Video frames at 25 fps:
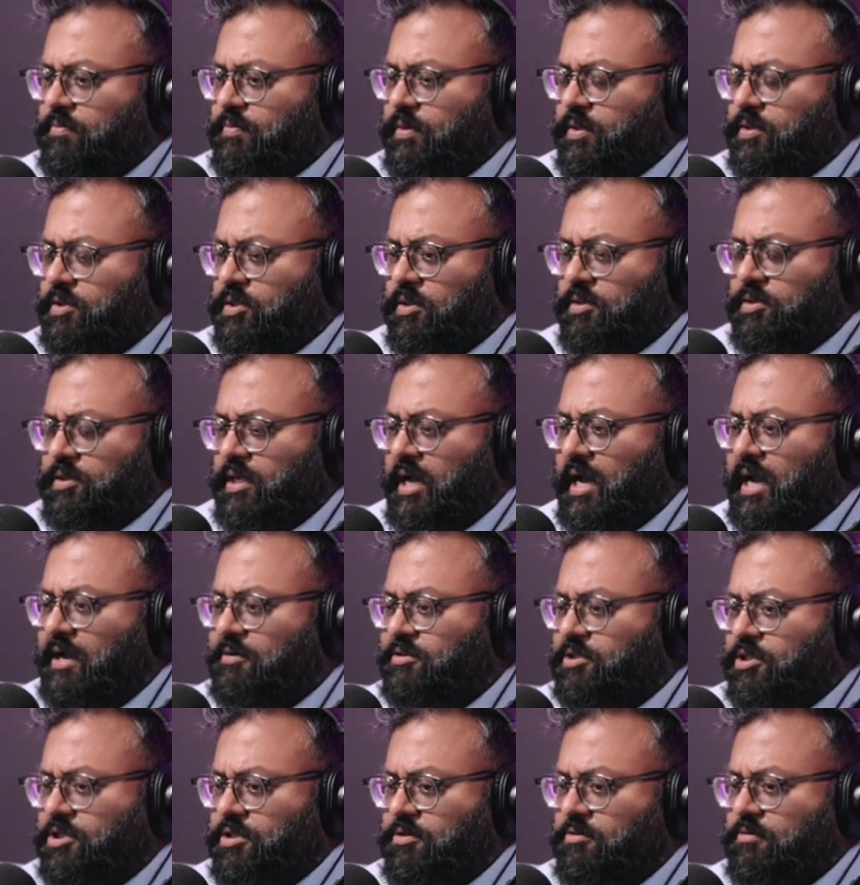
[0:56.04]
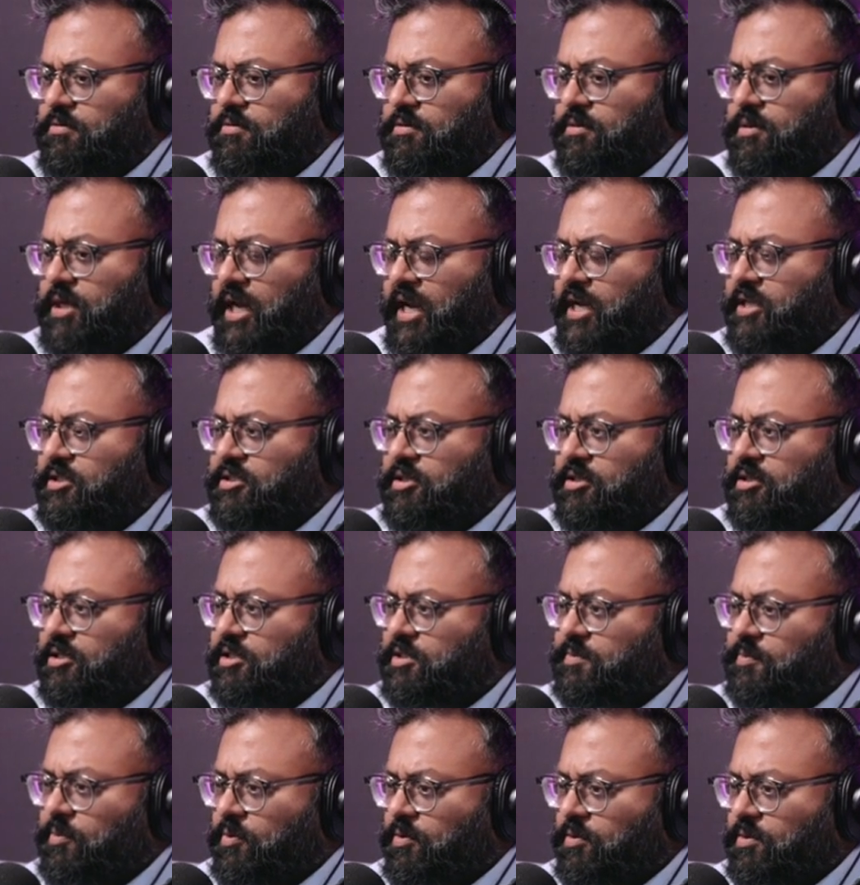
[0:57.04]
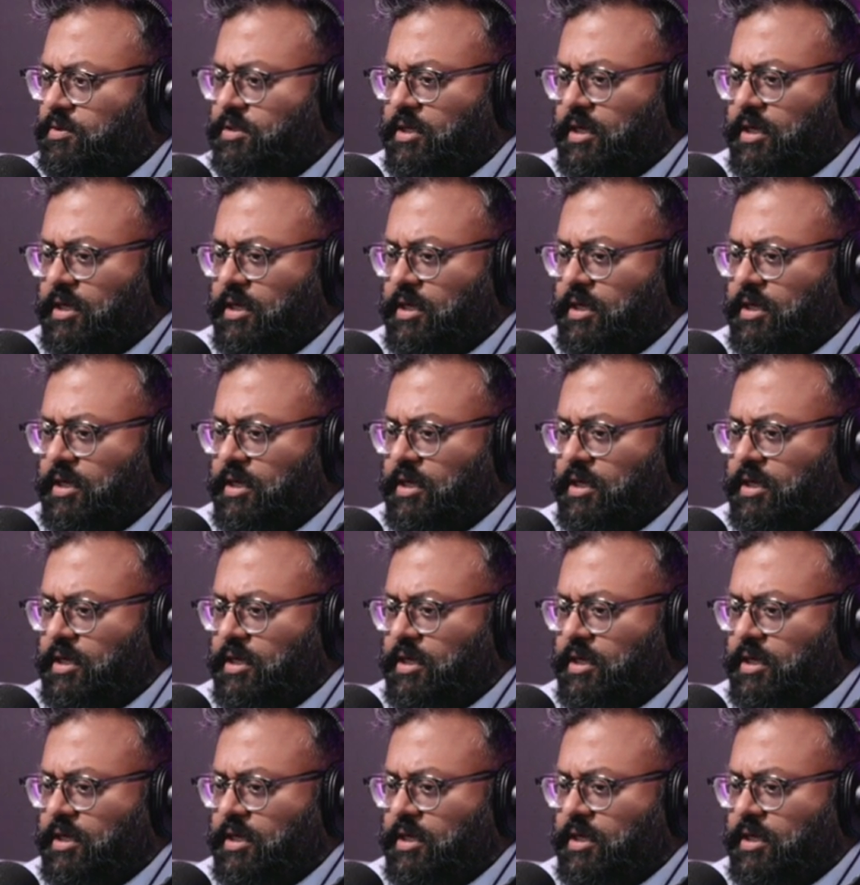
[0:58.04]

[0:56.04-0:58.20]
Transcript: But so how did you get into these sports?